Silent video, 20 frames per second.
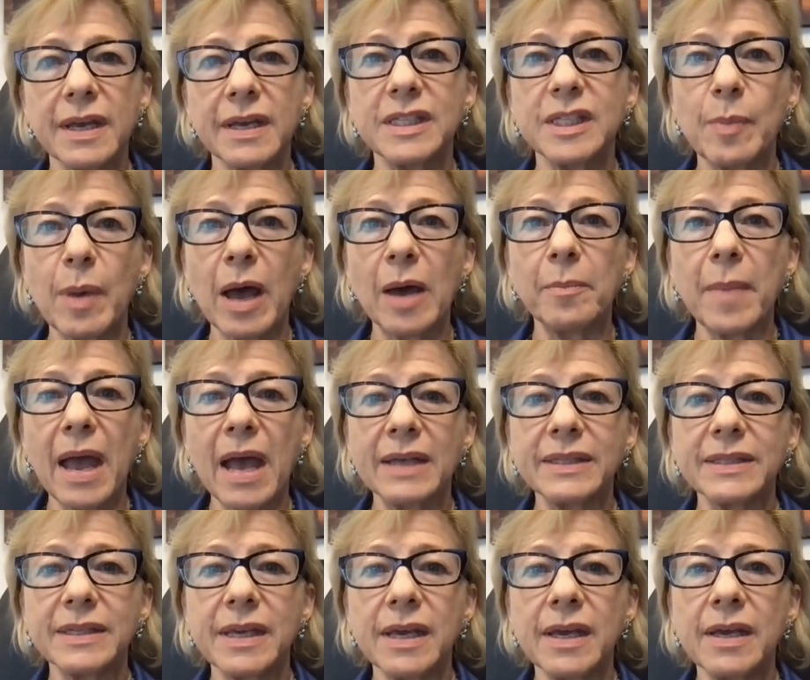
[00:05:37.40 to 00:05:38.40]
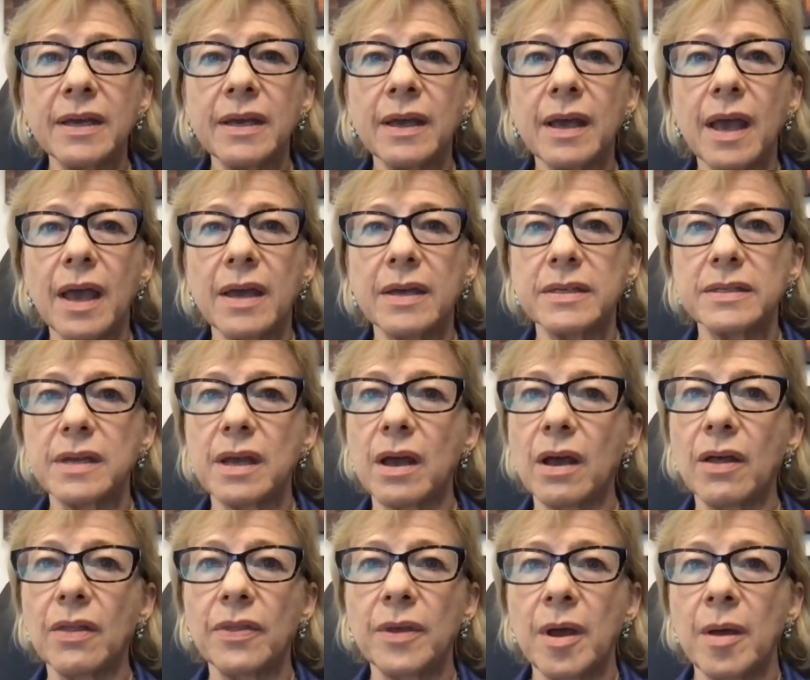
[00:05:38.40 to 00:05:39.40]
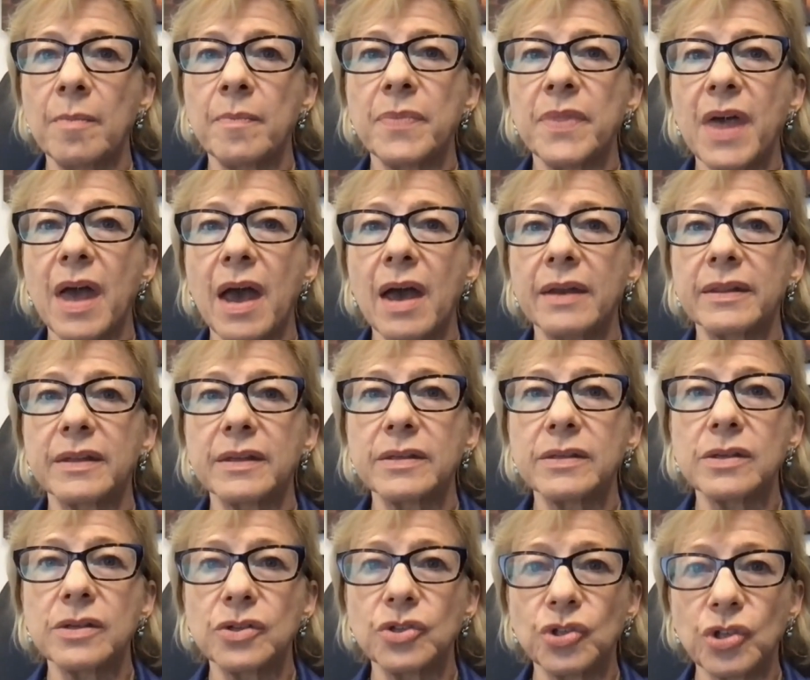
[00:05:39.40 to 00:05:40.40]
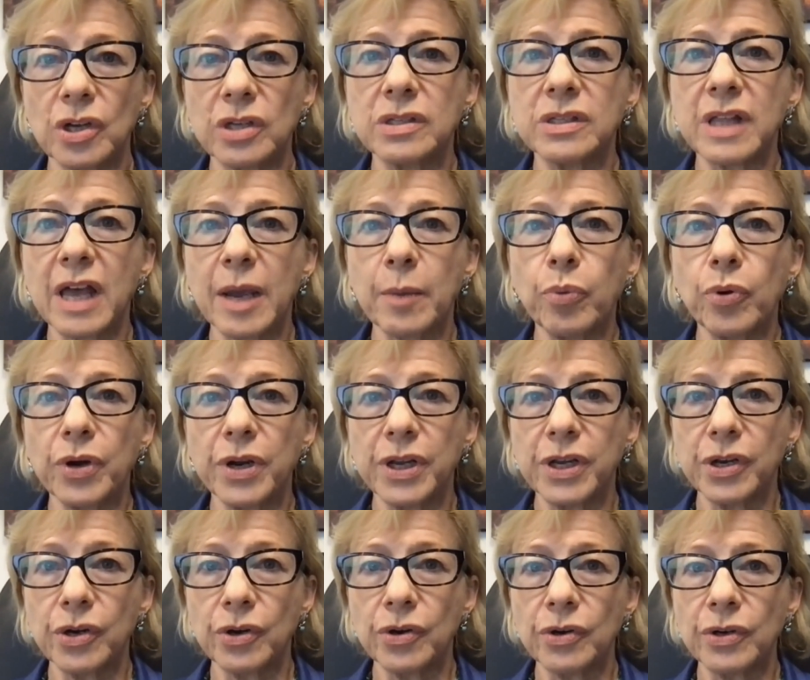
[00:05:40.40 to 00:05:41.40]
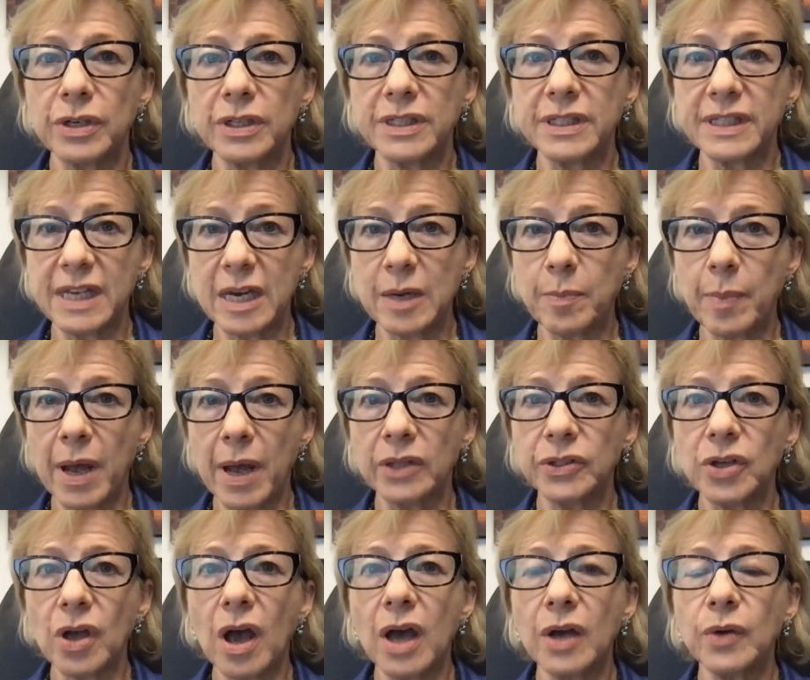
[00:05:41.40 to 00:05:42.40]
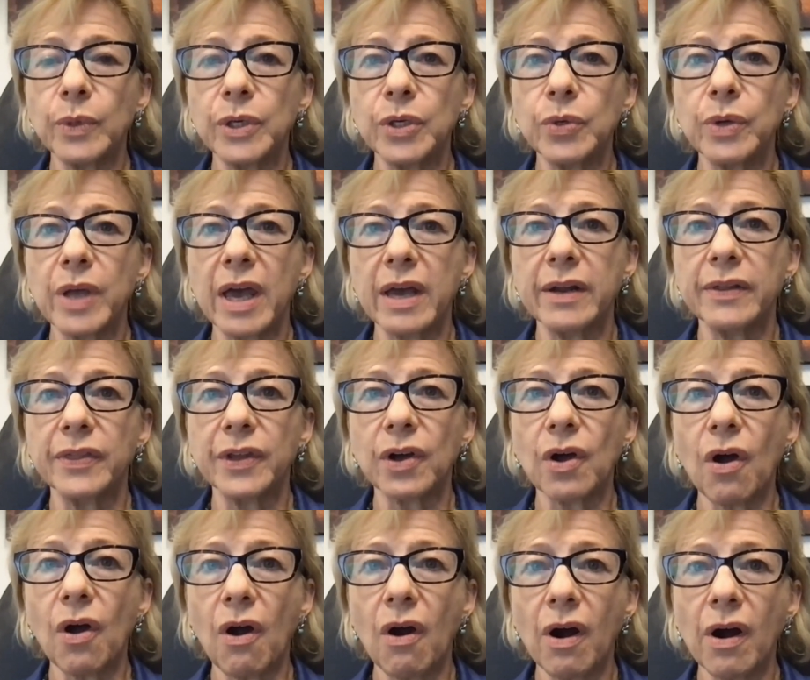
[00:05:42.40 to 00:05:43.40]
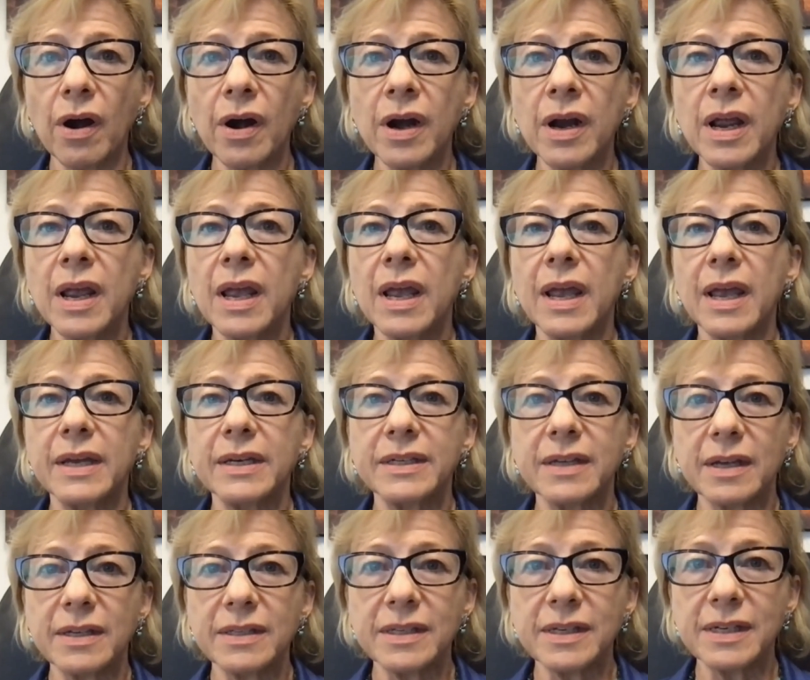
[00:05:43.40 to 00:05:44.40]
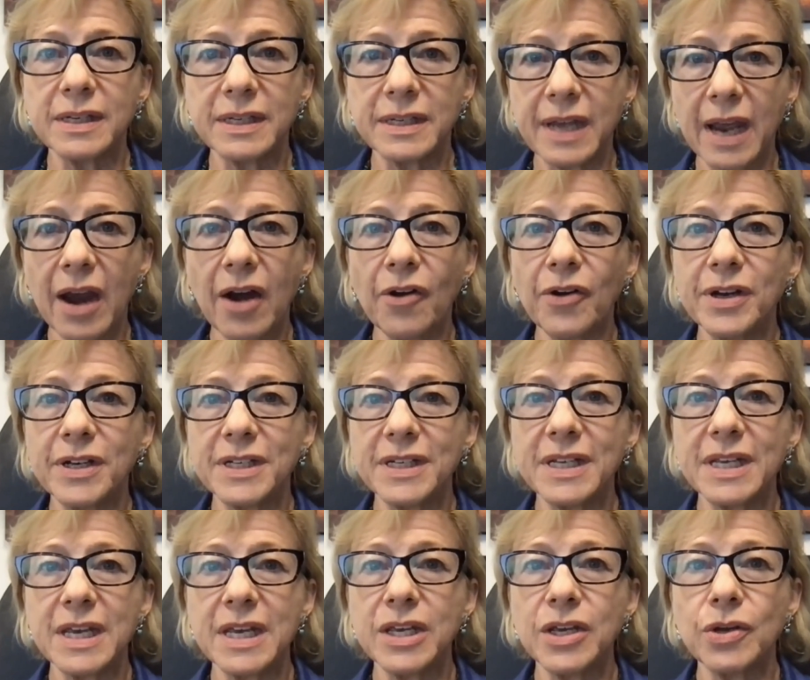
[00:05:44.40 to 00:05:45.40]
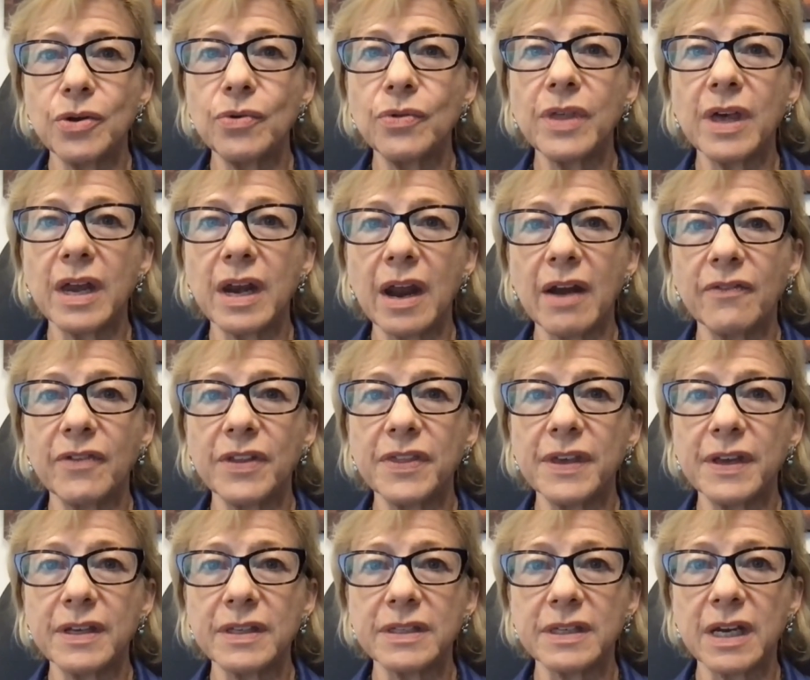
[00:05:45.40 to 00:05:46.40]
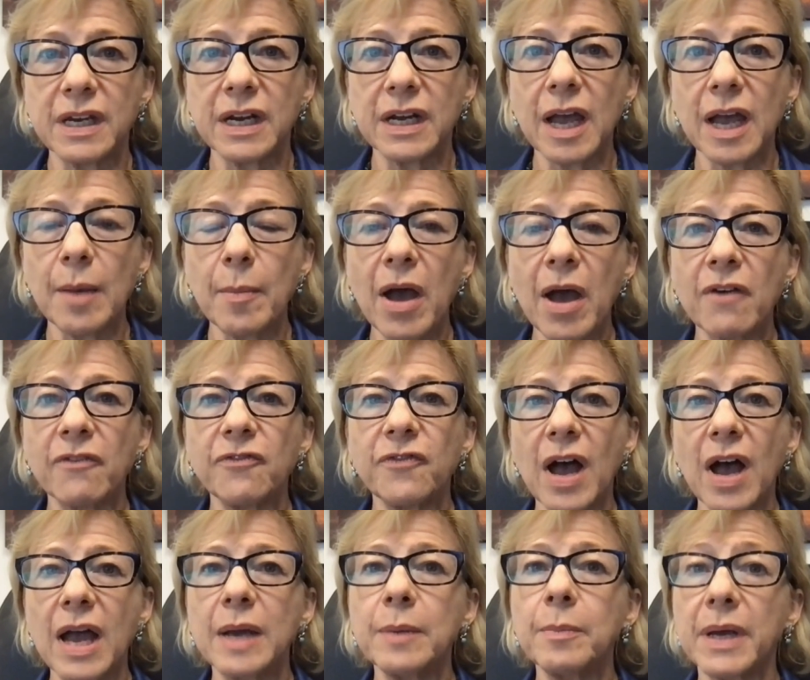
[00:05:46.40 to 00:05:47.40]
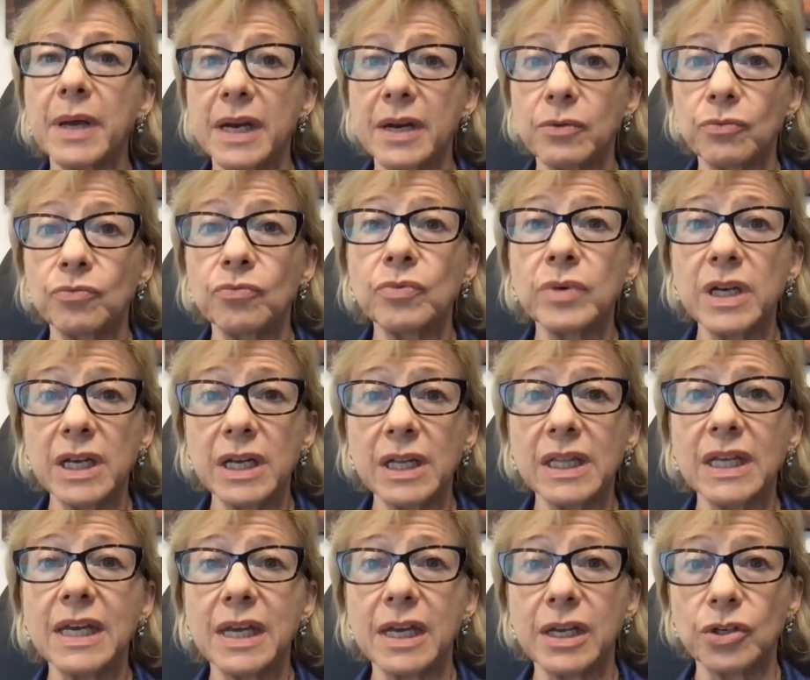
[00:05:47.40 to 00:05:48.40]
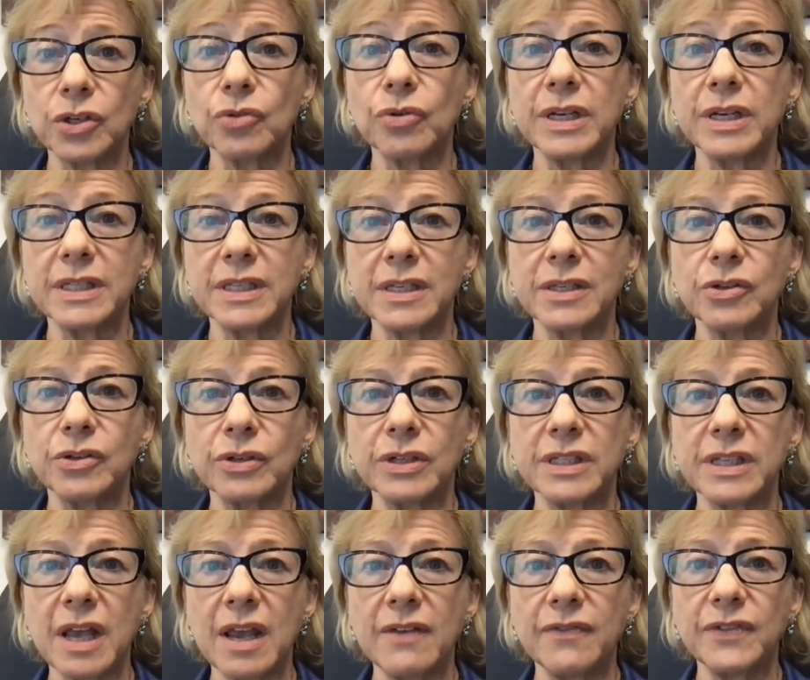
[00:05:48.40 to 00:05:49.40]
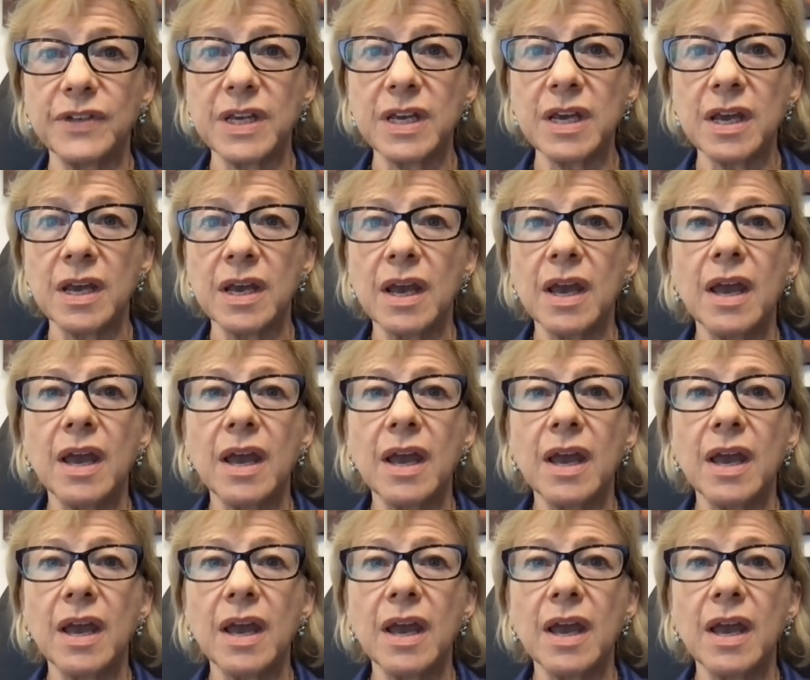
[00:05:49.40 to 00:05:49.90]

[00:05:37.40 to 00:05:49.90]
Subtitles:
about masking and tell them that this is just like putting your seatbelt on when you get in the car. It doesn't guarantee you that everything is going to come out fine, but it really increases your safety.